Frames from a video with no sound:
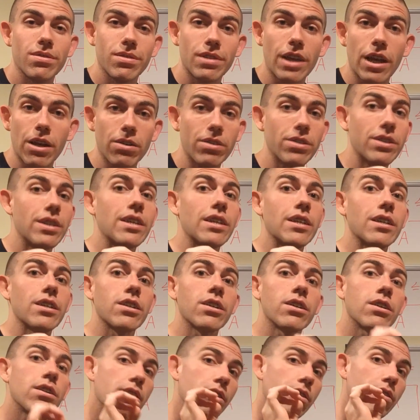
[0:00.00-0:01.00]
guaranteed,
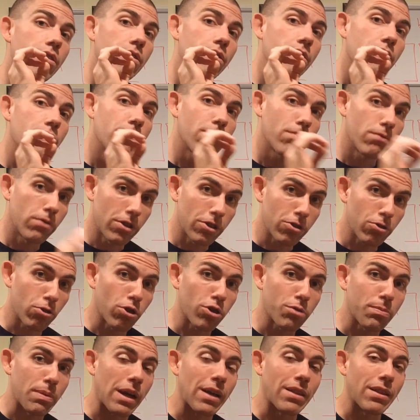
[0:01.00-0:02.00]
for the
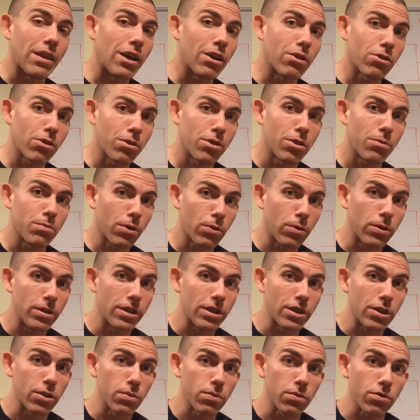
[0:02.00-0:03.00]
shortest path algorithm that we're going
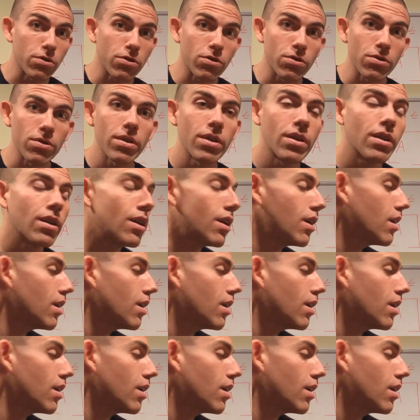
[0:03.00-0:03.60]
to use.